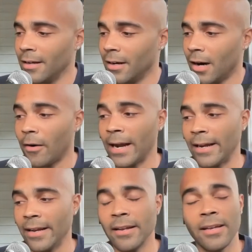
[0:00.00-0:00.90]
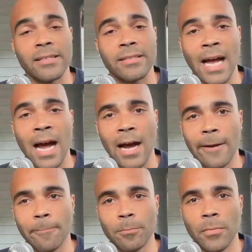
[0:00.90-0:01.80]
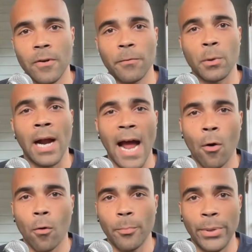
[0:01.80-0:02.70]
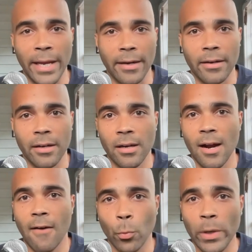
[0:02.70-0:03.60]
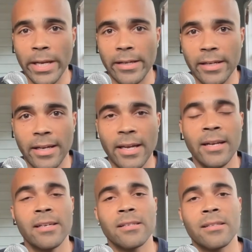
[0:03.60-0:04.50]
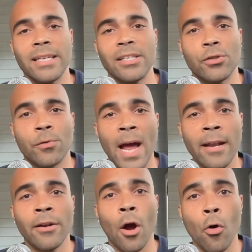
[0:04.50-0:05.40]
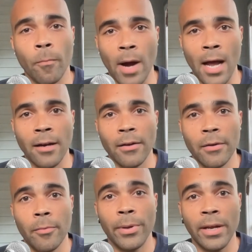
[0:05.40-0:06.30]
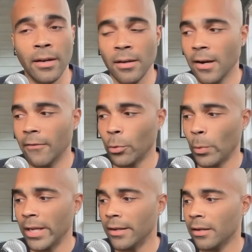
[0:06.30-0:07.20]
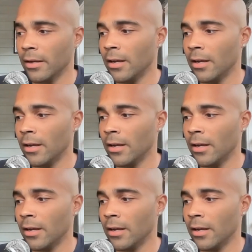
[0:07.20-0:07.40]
All right. It is time for our pick of the week. It is the Stratton Oakmont pick of the week.